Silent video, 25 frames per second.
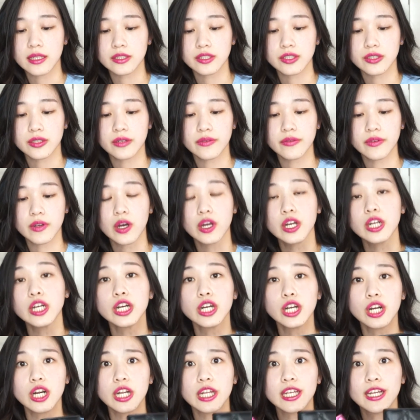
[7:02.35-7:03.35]
I should have got it
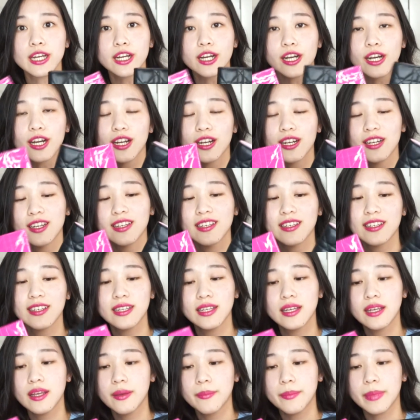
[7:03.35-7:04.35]
earlier.
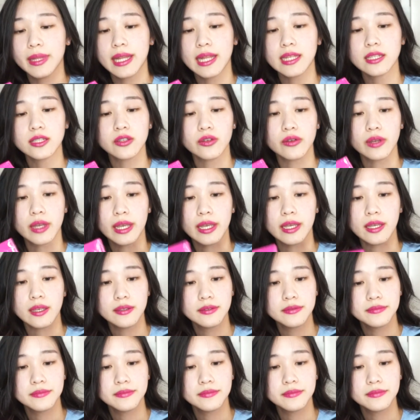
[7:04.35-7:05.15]
But that's okay.